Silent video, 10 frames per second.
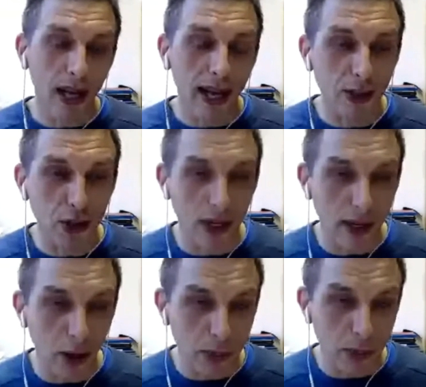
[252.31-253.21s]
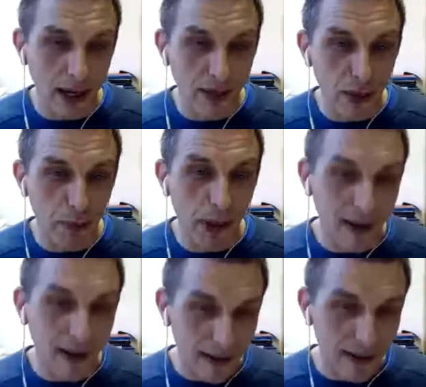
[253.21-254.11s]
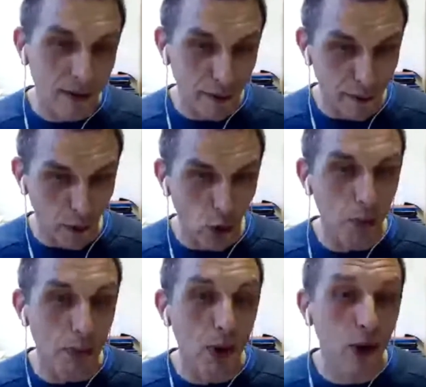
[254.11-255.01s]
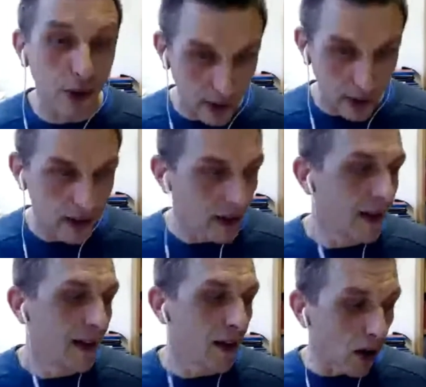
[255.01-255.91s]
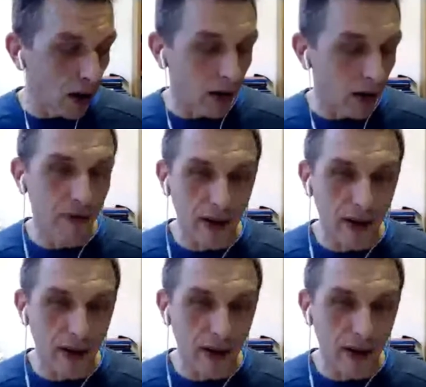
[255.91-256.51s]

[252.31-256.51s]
actually obtain the pardon for murder of